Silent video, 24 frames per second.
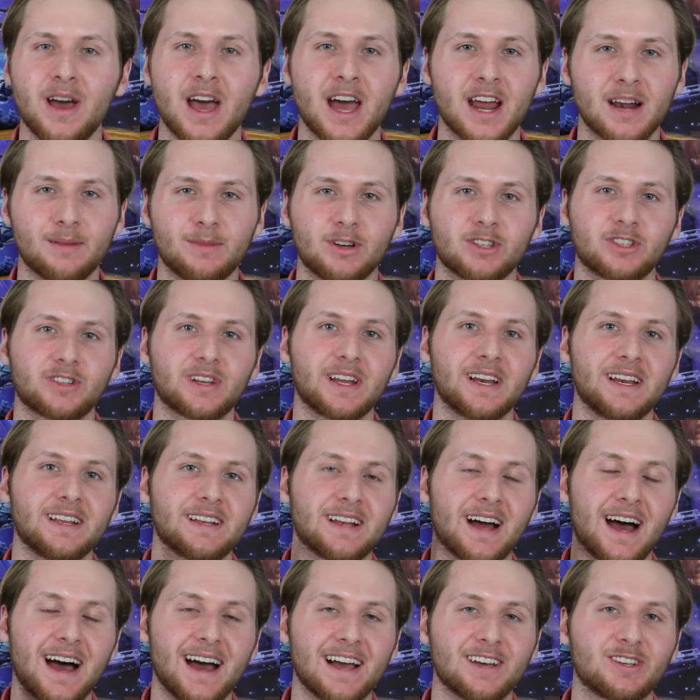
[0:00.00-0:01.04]
And I'm also getting
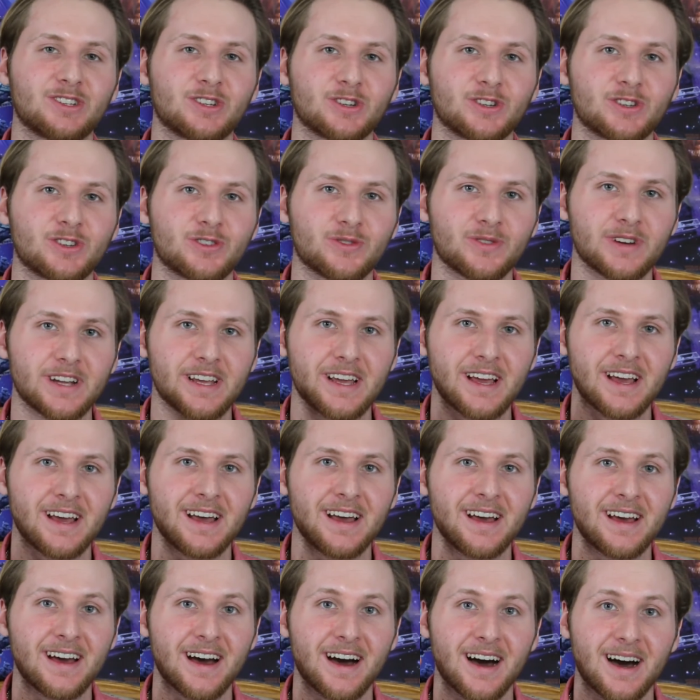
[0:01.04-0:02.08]
eye surgery
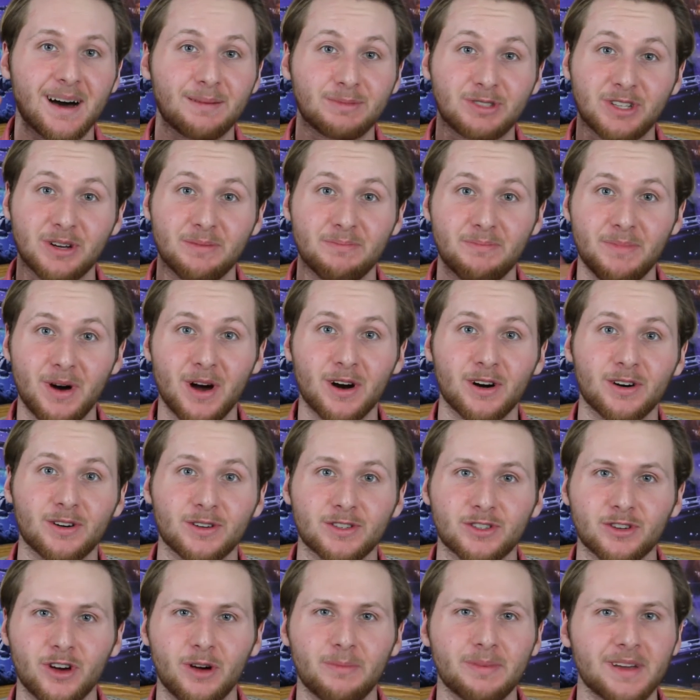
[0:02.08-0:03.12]
tomorrow,
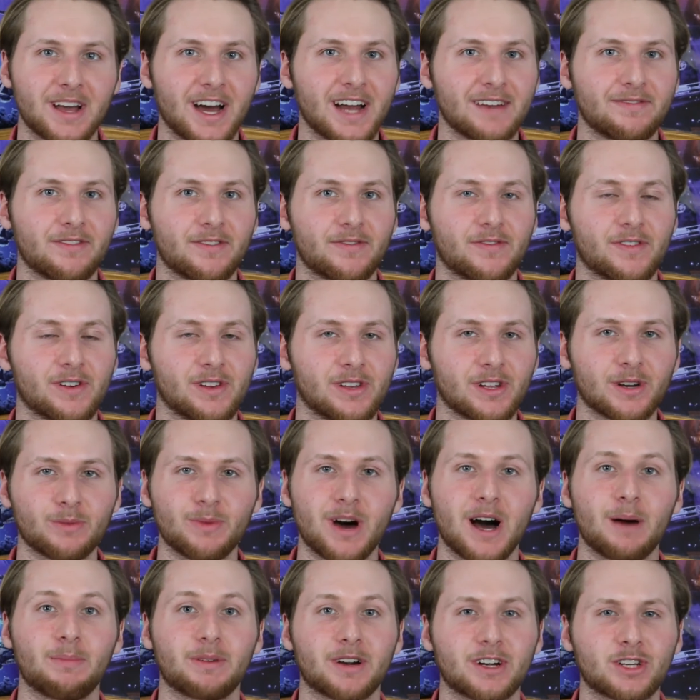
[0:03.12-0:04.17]
so I'll be out of it for a little
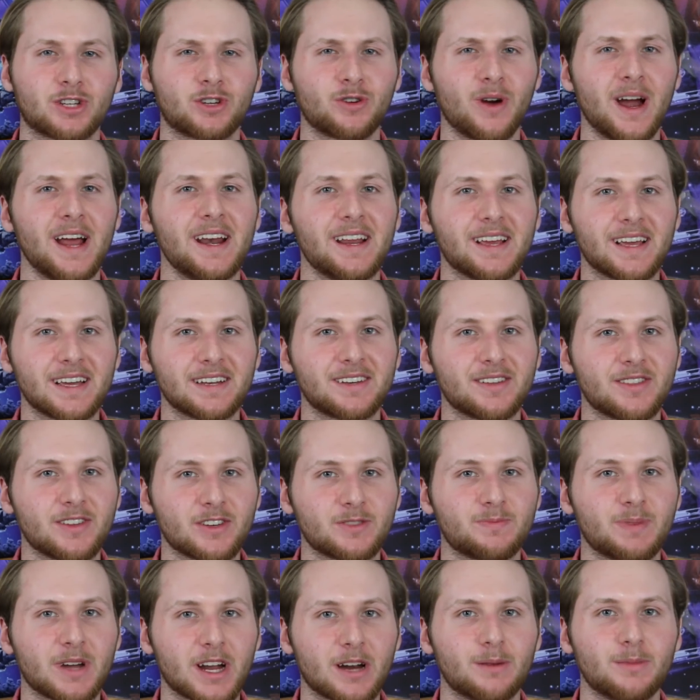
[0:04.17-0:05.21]
while, but I'll try to get to those
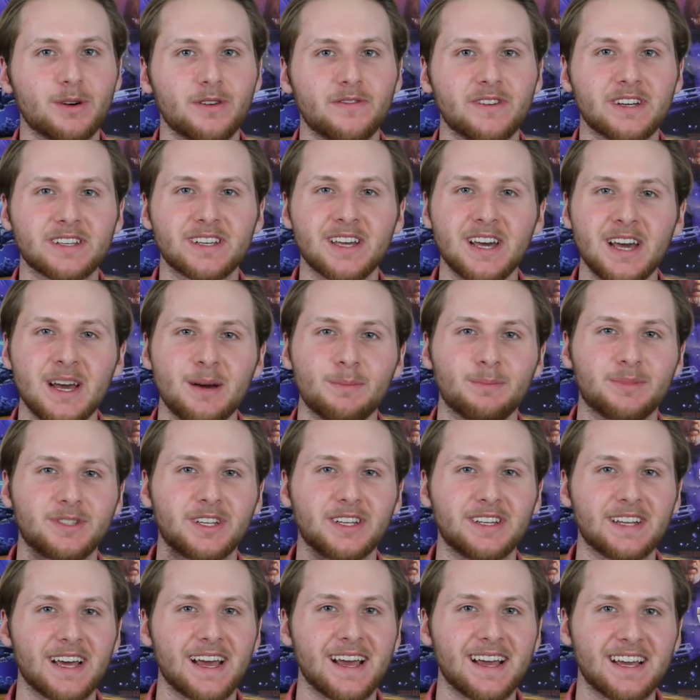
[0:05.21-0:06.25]
bigger movies. But
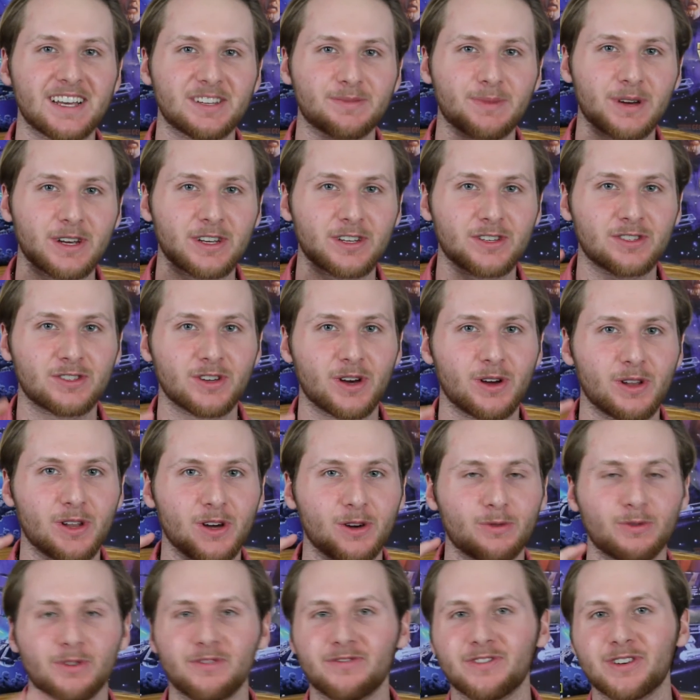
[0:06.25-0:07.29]
today is my solo
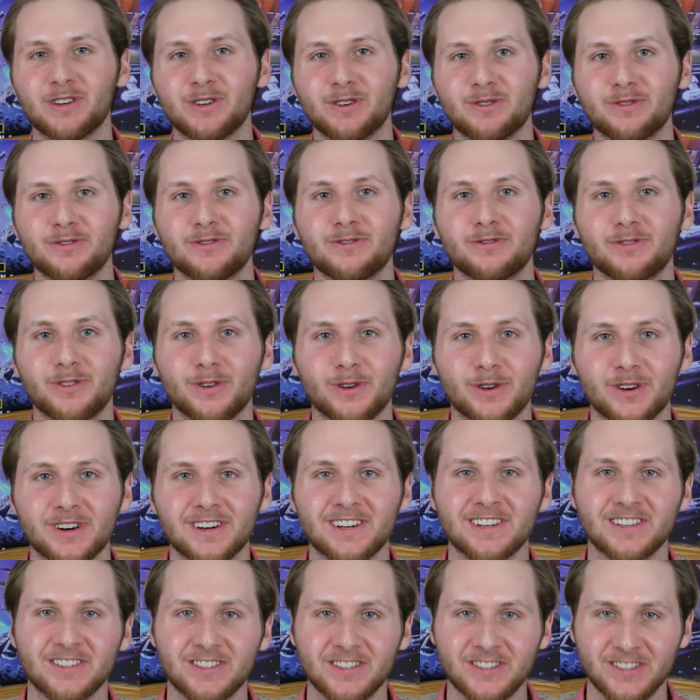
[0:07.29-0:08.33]
review
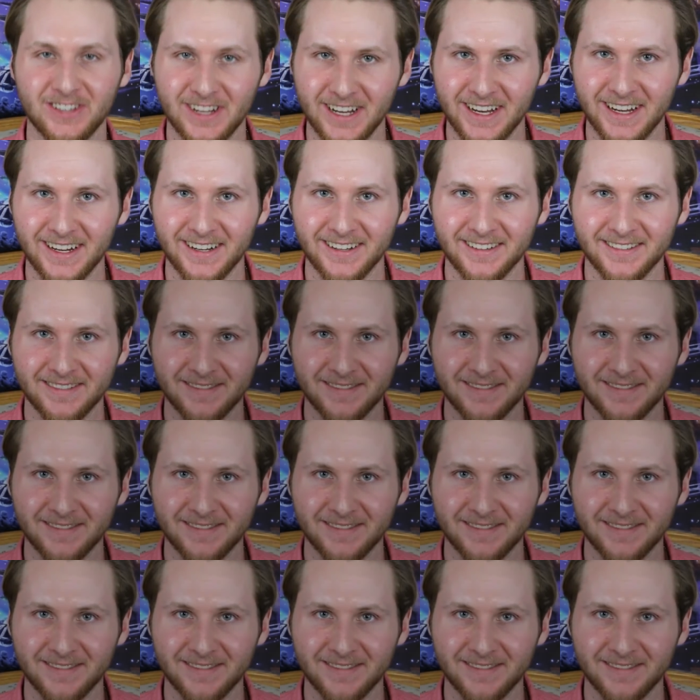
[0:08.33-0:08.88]
for Sing.